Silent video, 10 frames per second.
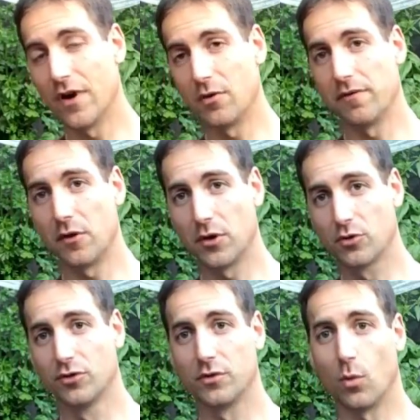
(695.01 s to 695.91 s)
very
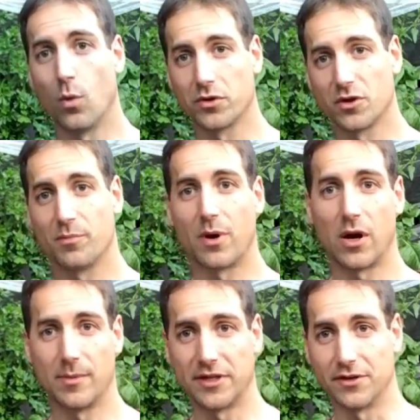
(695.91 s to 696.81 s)
very good water
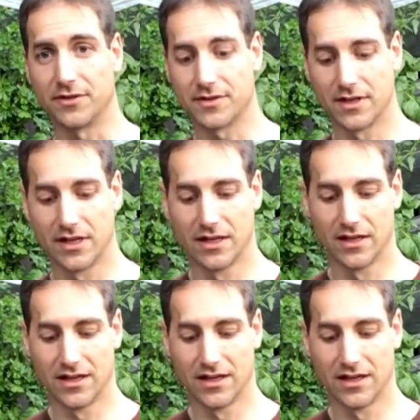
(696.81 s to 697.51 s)
parameters.